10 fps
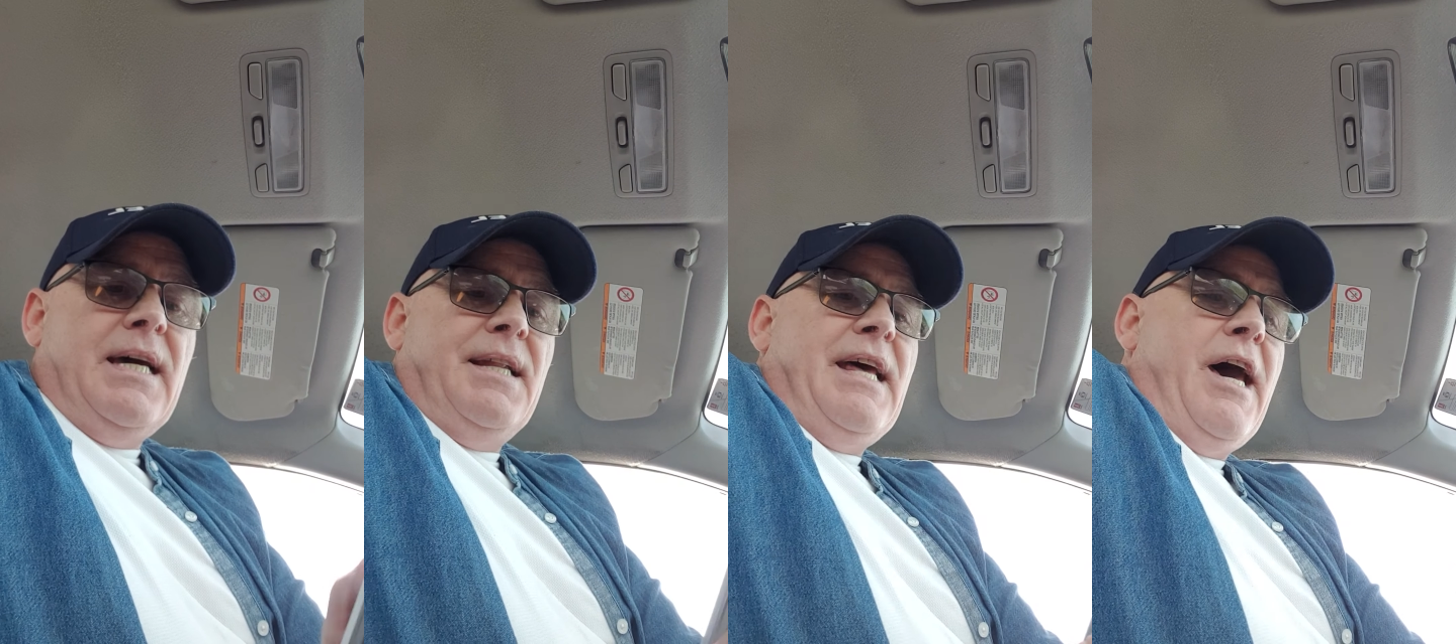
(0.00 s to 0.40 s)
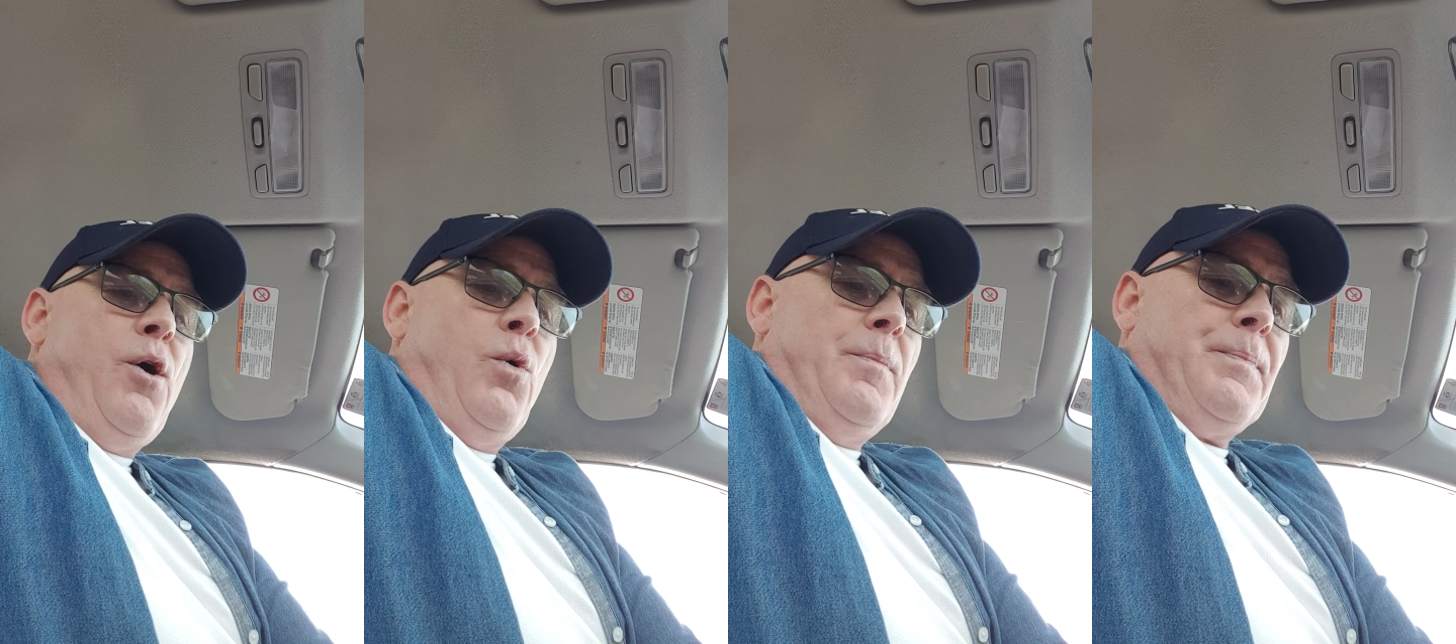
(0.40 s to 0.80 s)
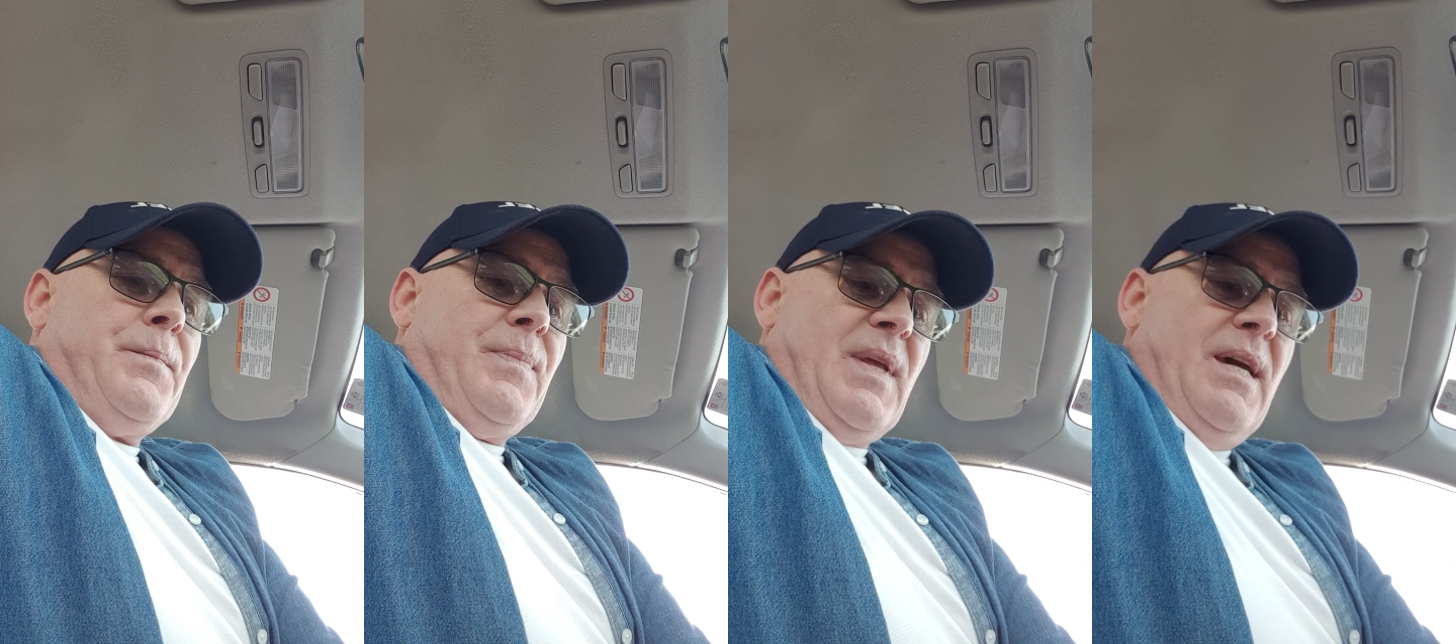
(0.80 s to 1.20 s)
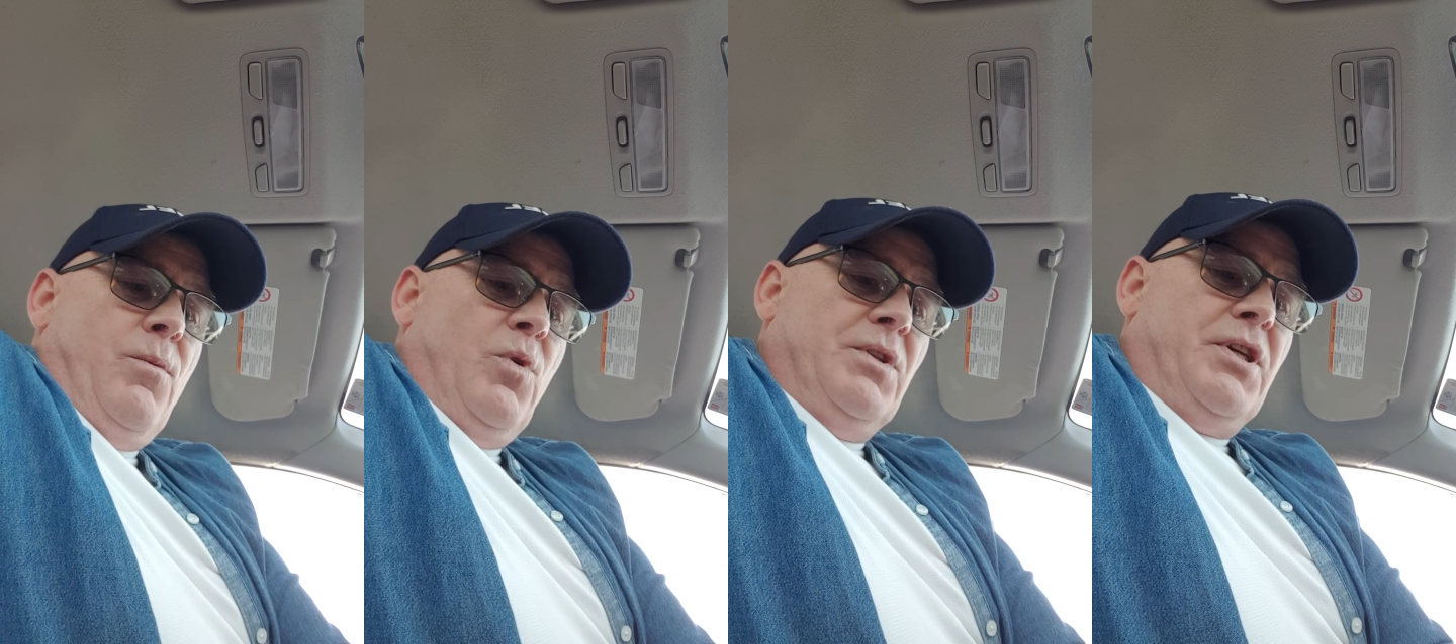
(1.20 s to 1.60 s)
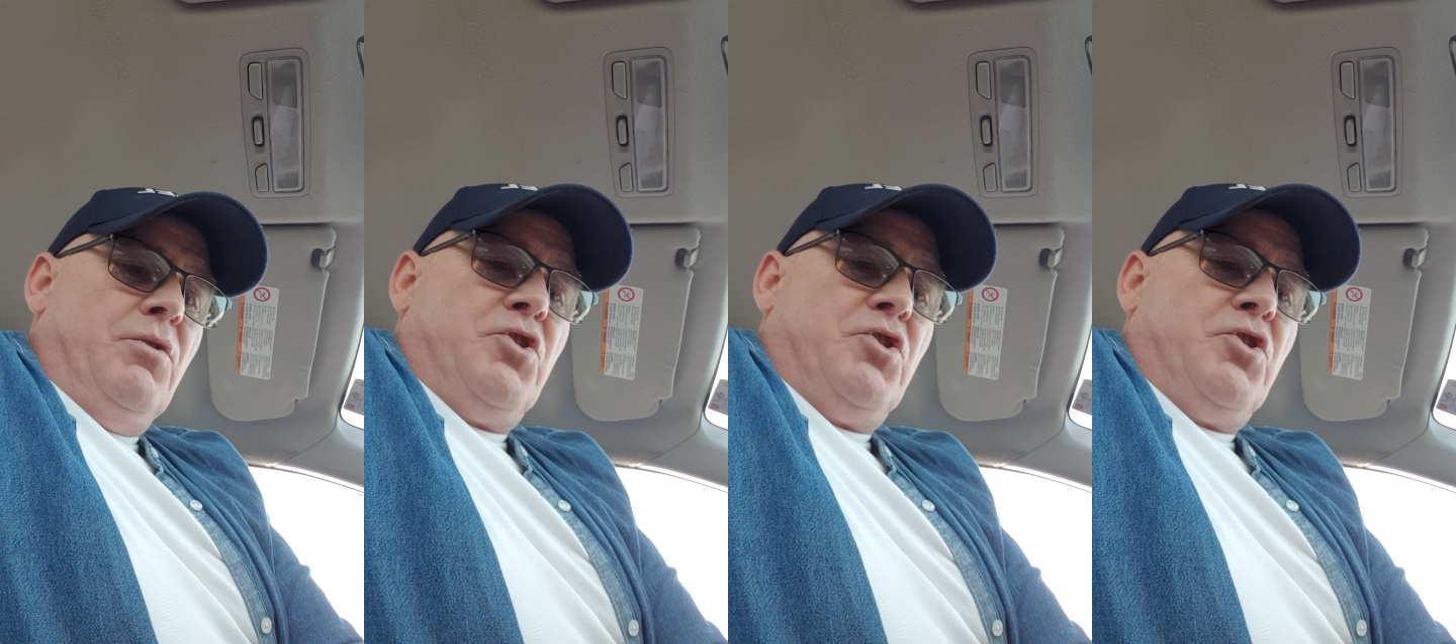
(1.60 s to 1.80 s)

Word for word: now uh, one two